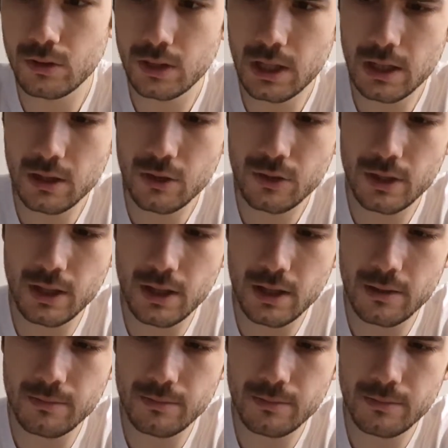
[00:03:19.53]
download the
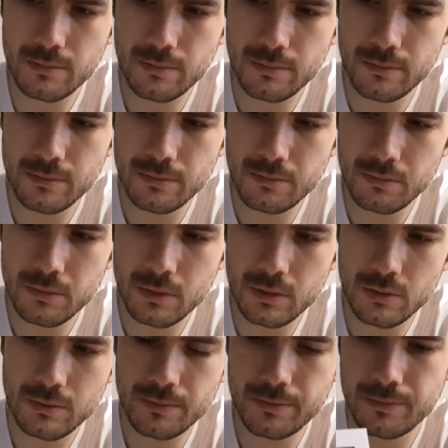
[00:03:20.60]
app,
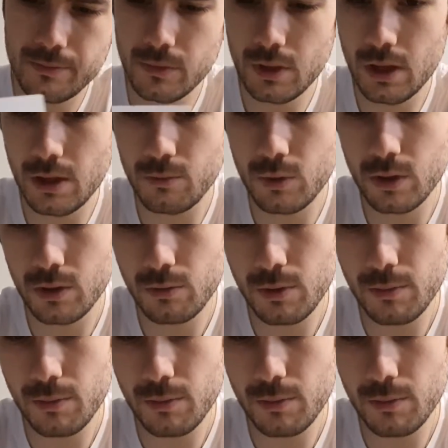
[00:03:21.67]
and we